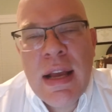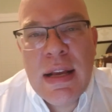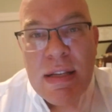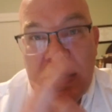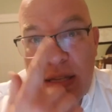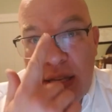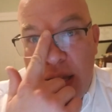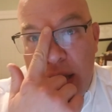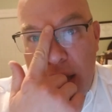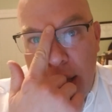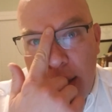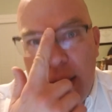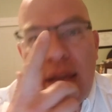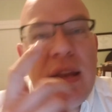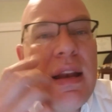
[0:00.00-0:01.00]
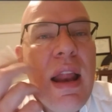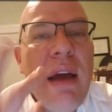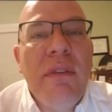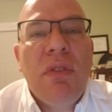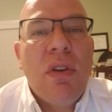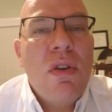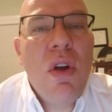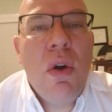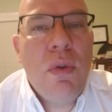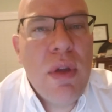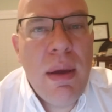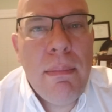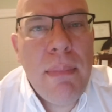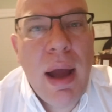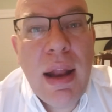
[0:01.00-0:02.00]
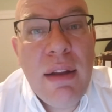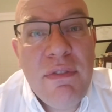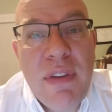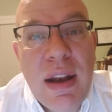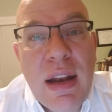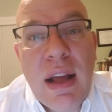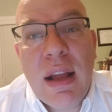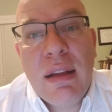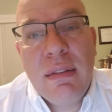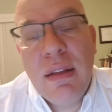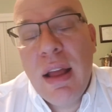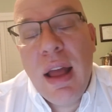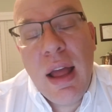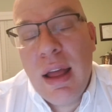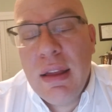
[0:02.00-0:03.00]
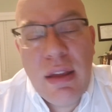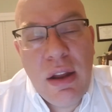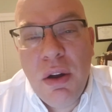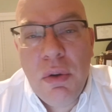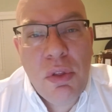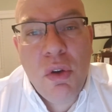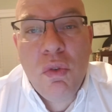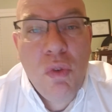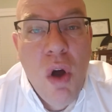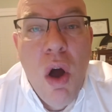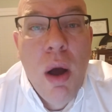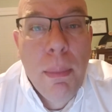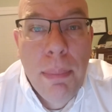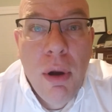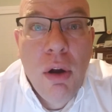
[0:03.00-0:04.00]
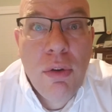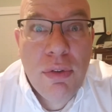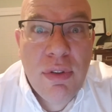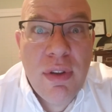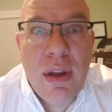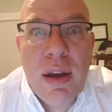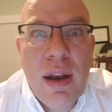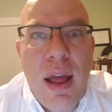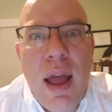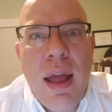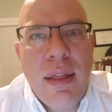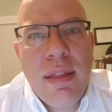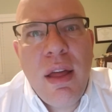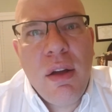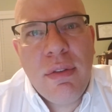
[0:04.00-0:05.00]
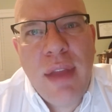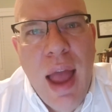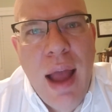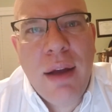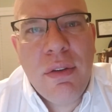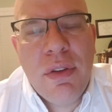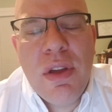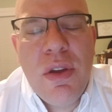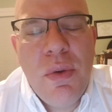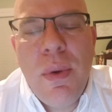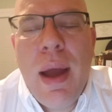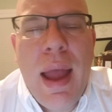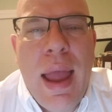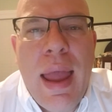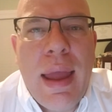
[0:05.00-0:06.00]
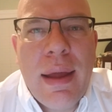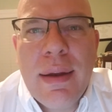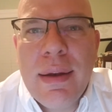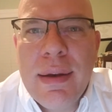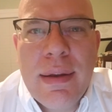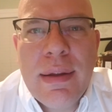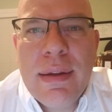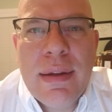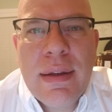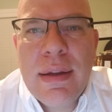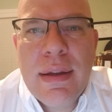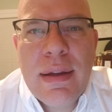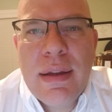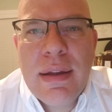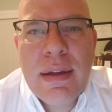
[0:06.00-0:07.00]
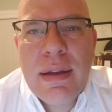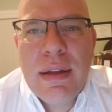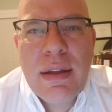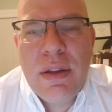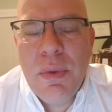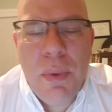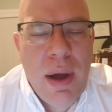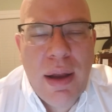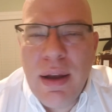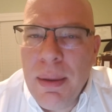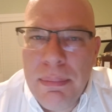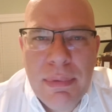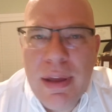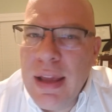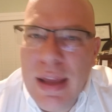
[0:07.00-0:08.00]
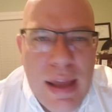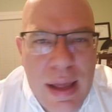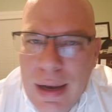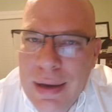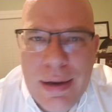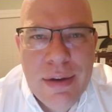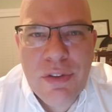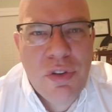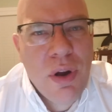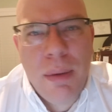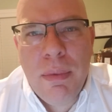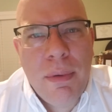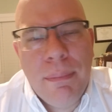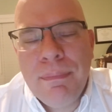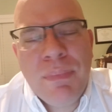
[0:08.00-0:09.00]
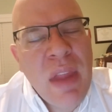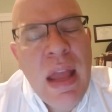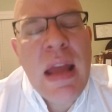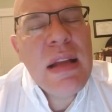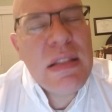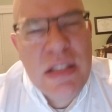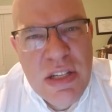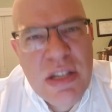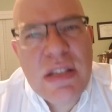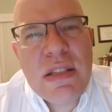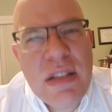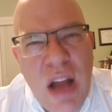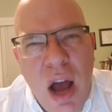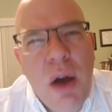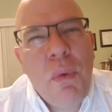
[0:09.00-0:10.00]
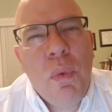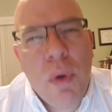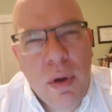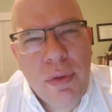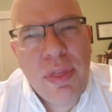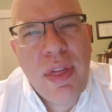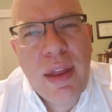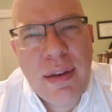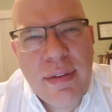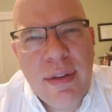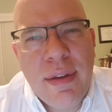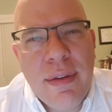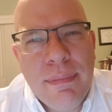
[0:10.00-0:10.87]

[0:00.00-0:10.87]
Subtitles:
because you never know. You might offend the wrong person, and they'll tackle you, and you wind up getting in trouble. It's just not worth it.